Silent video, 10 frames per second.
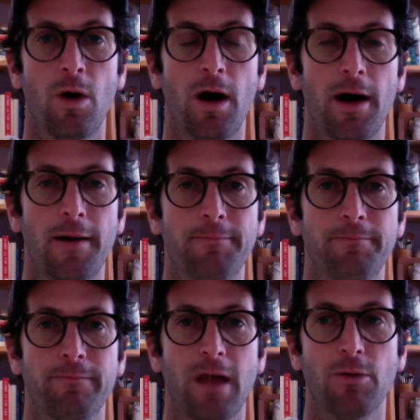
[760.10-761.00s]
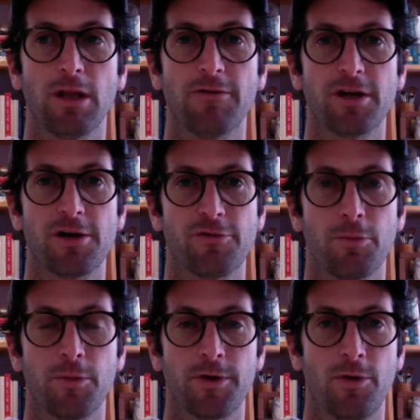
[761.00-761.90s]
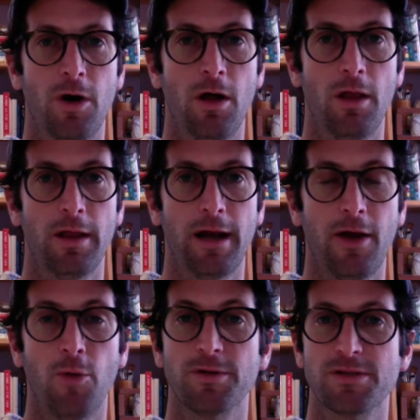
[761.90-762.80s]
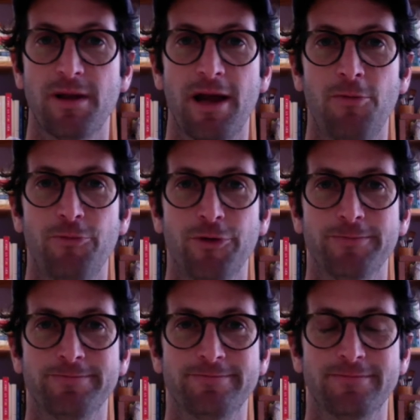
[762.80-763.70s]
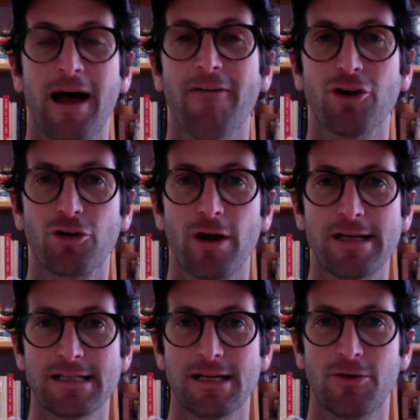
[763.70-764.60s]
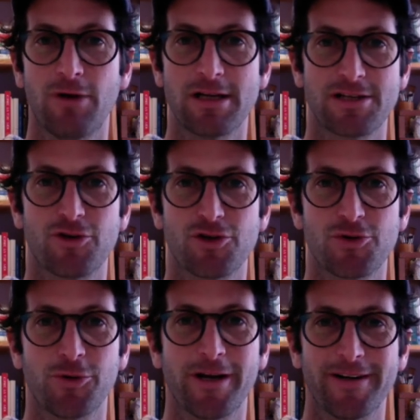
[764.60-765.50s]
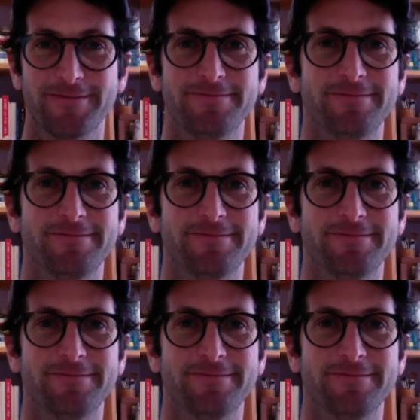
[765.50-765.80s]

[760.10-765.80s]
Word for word: Um, I would love to hear from you all, and I hope this has been helpful. Have a great rest of your school year.